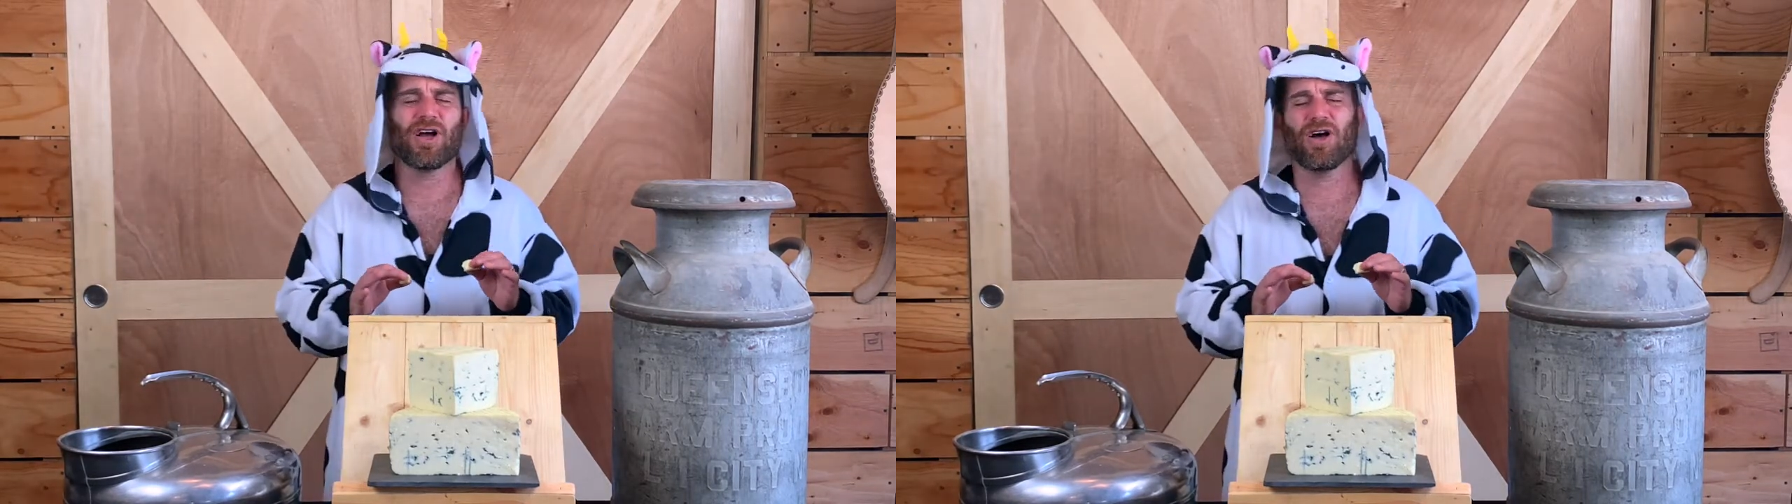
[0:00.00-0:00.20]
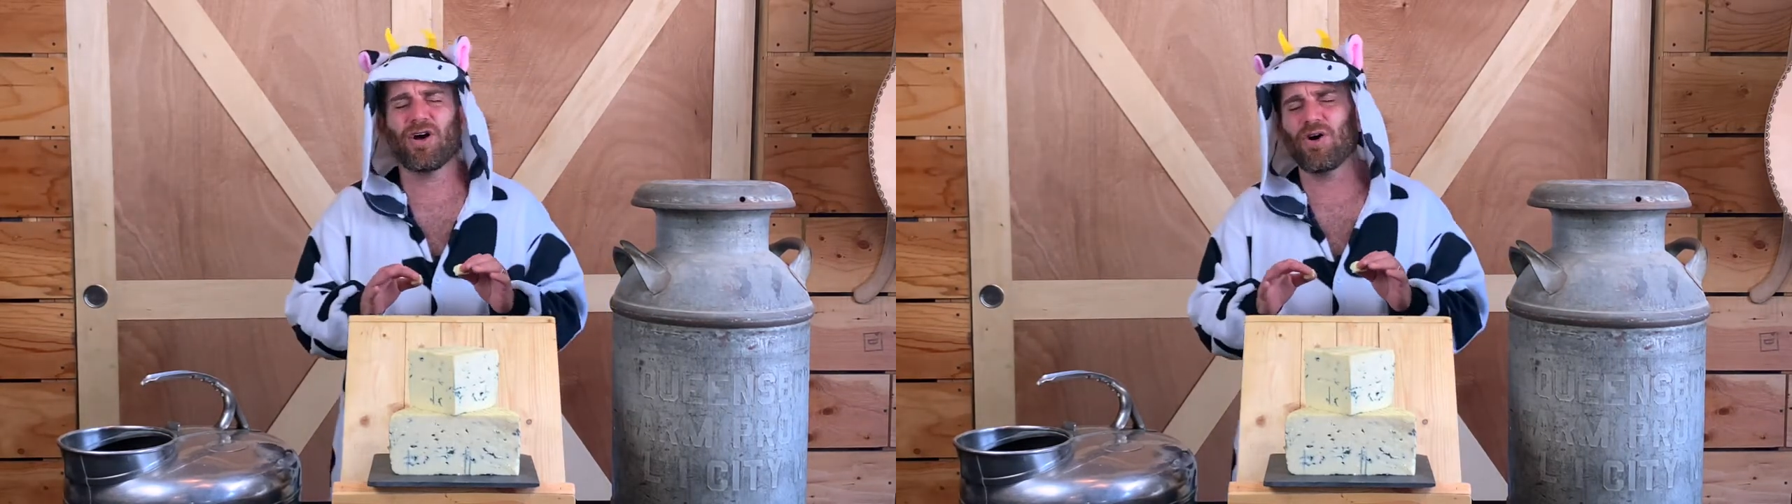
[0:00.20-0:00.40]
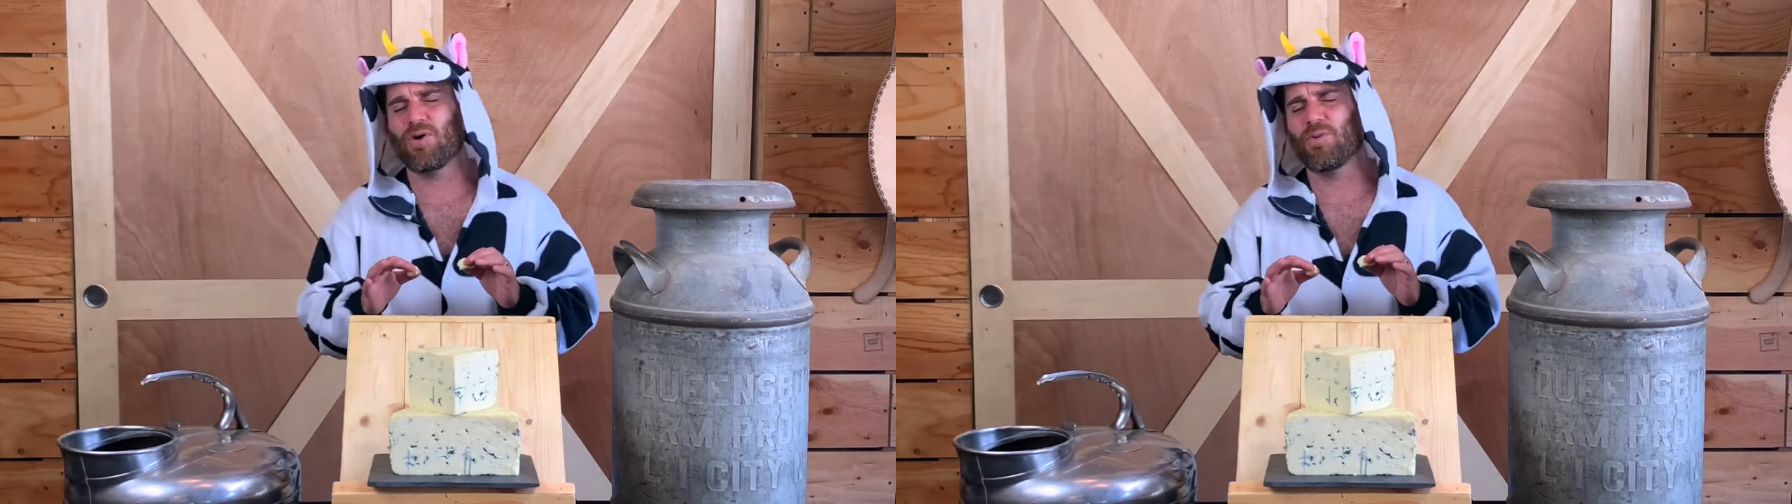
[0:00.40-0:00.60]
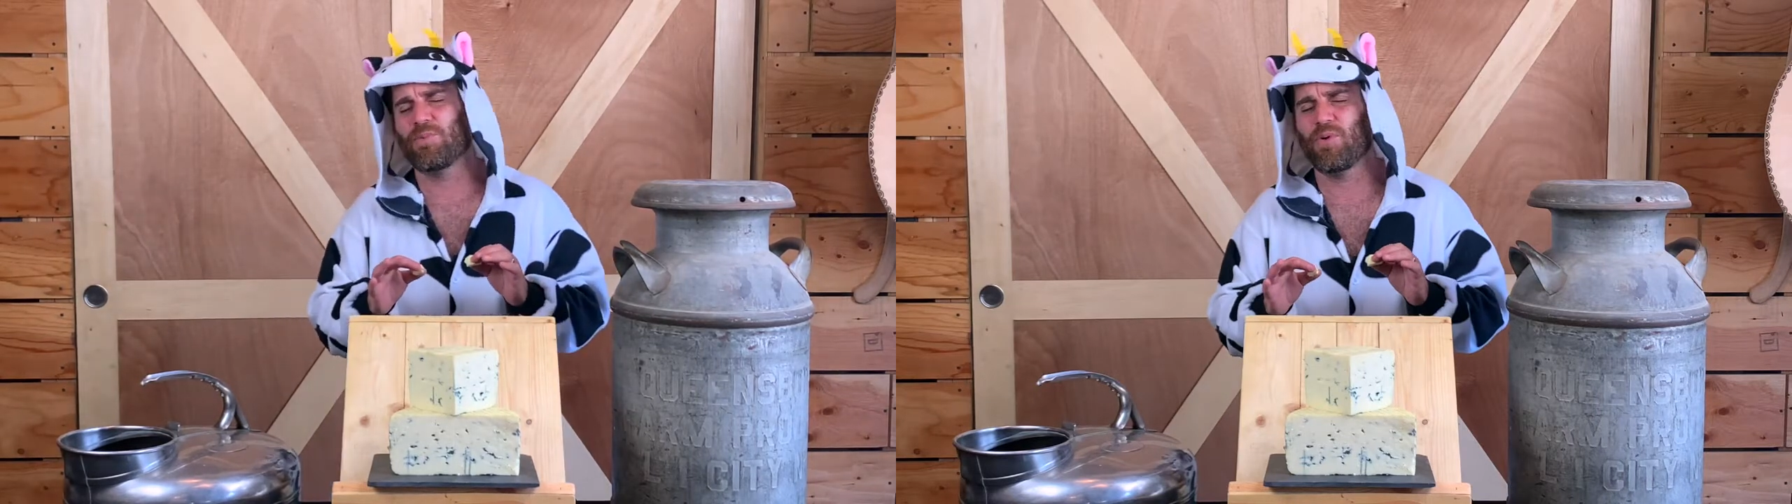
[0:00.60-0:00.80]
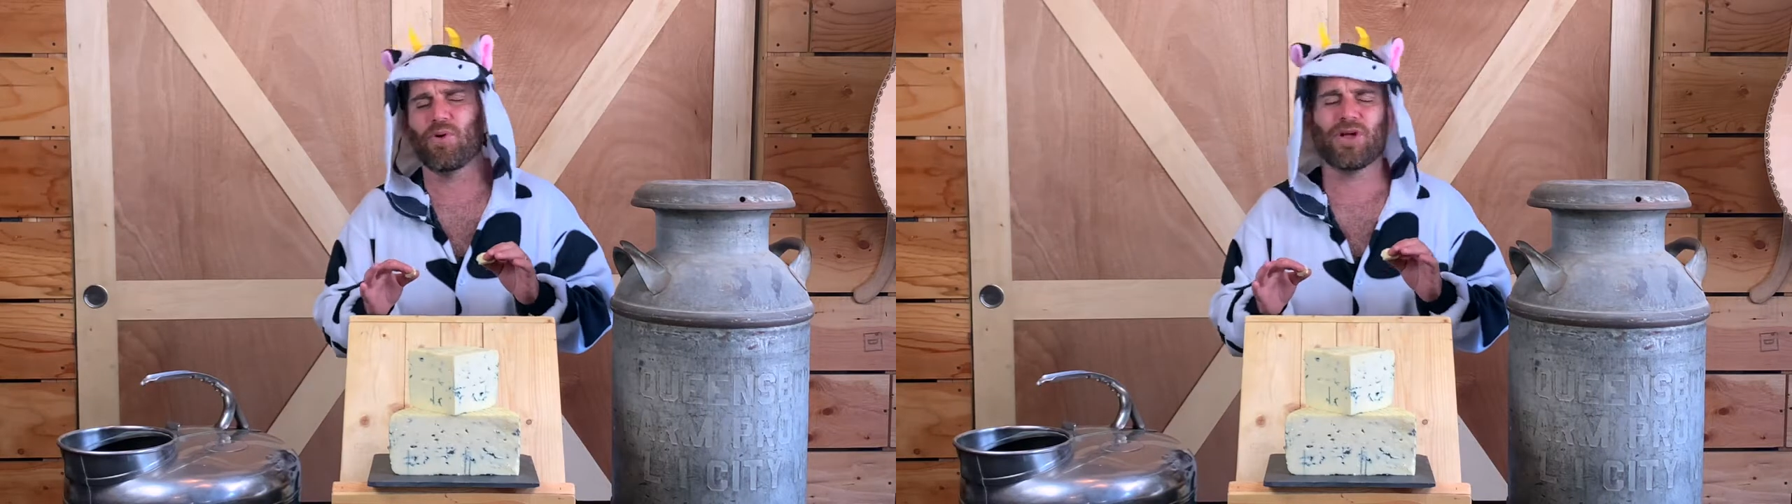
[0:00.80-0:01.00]
oh
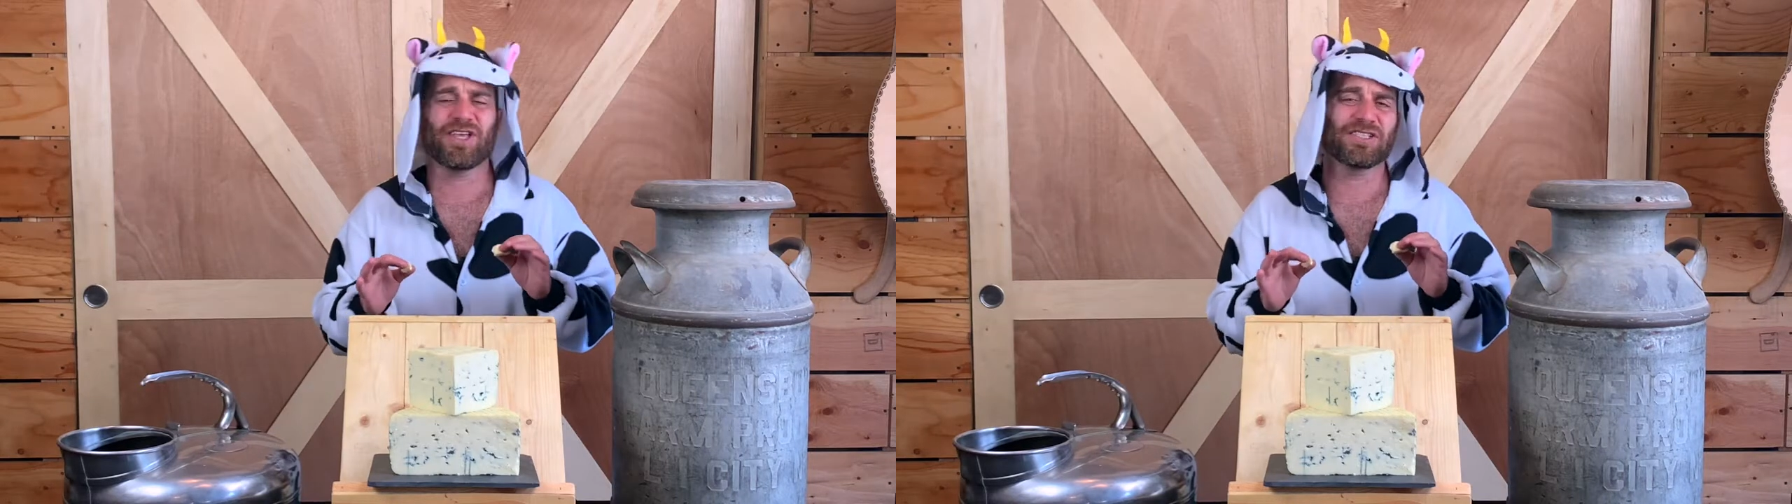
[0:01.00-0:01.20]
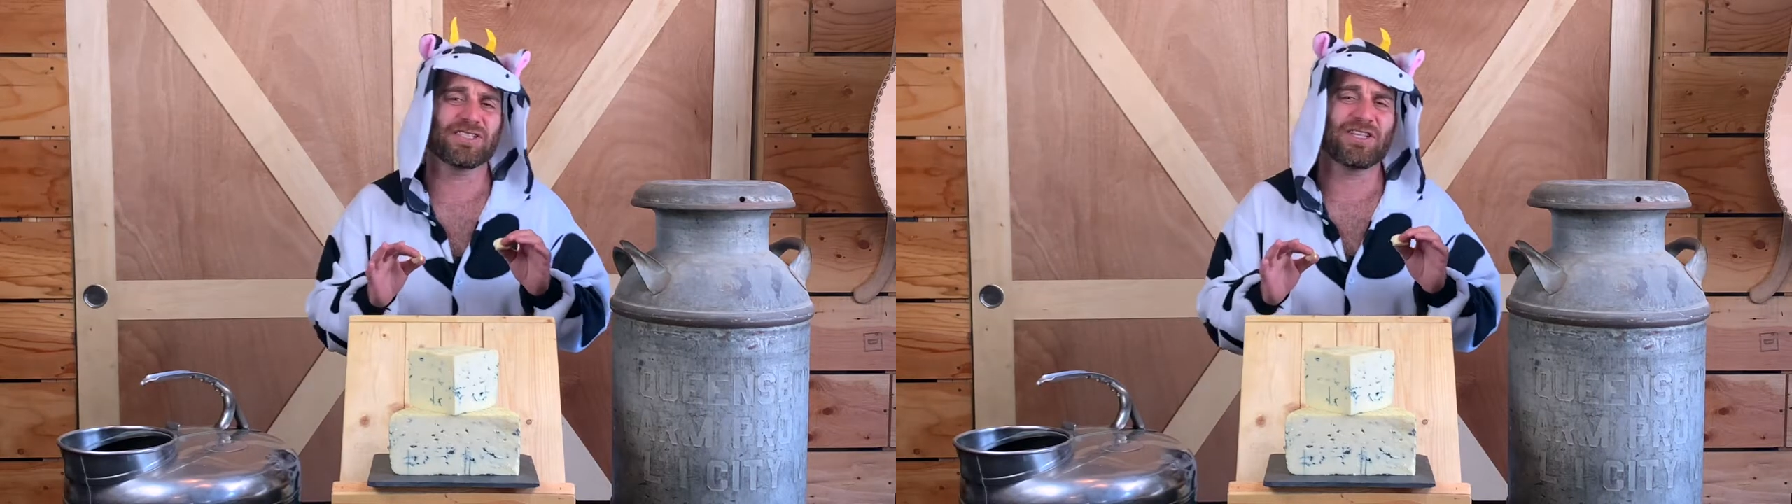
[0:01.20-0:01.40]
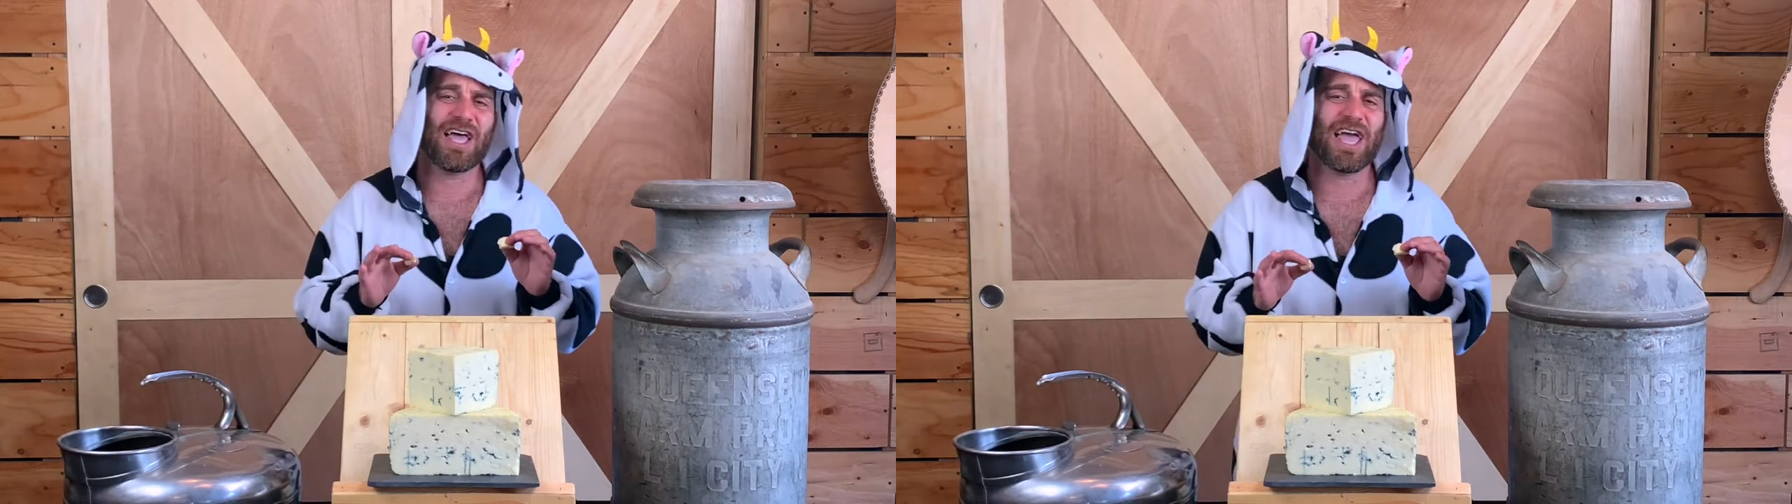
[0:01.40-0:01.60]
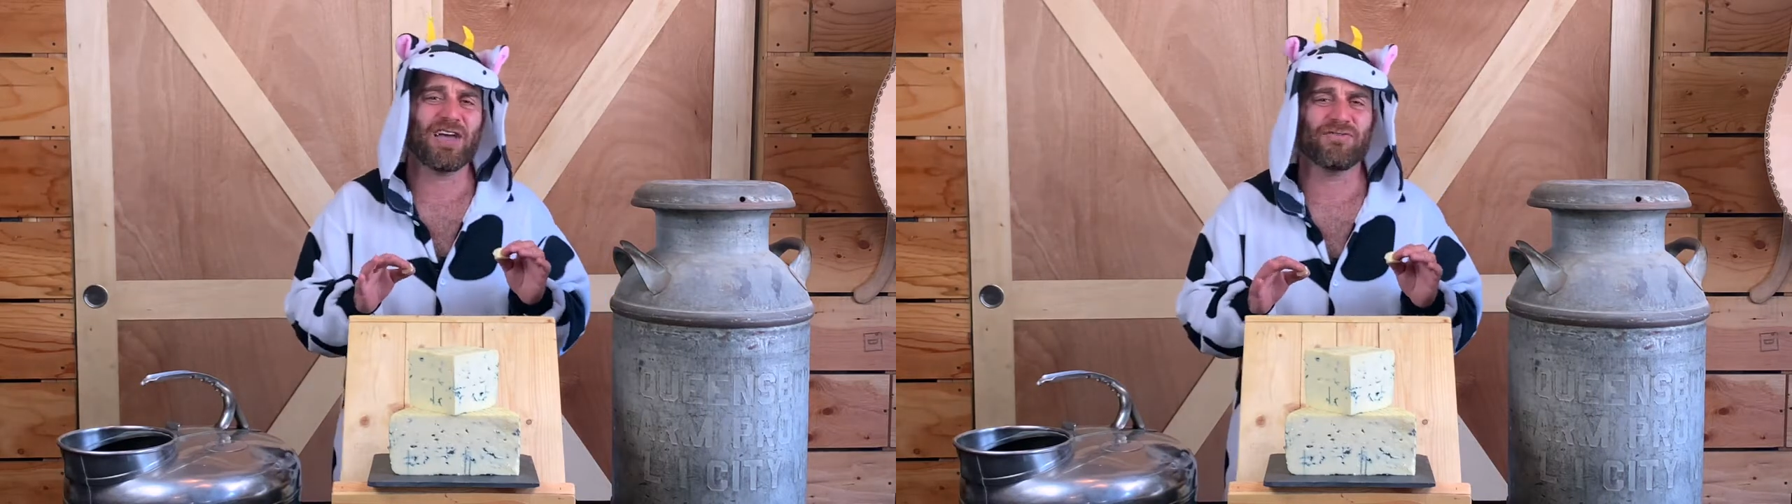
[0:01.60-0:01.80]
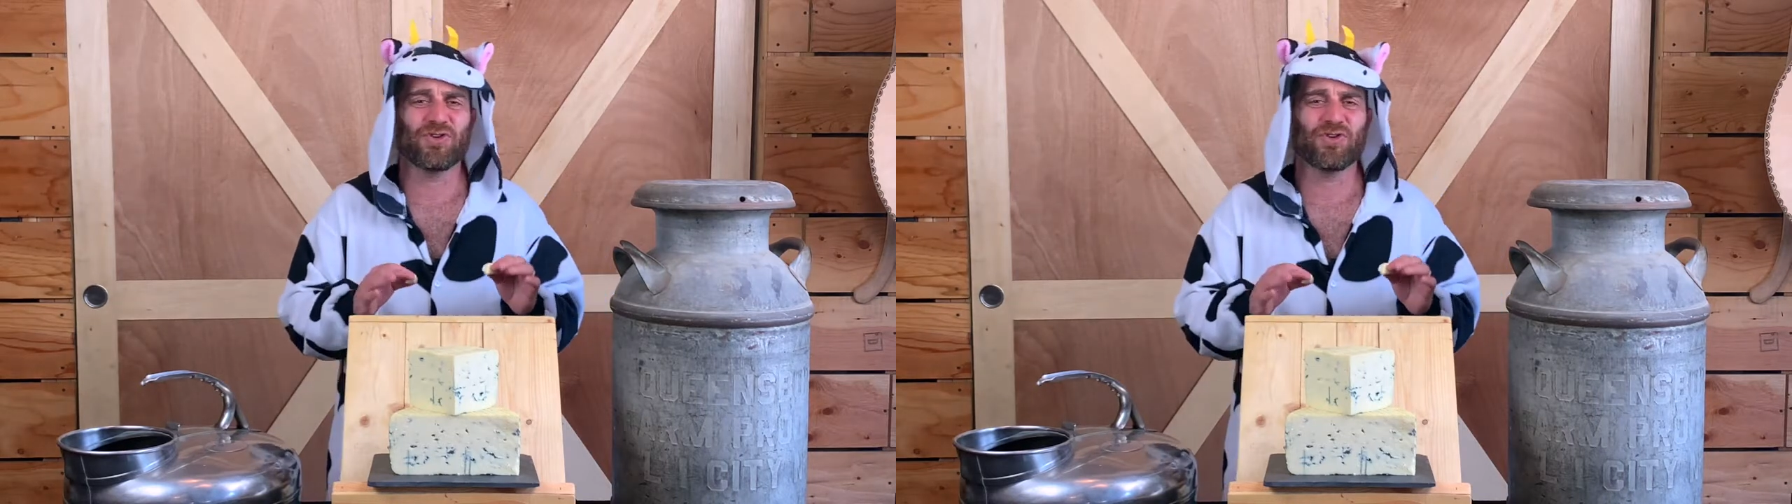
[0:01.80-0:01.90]
boy, his laugh,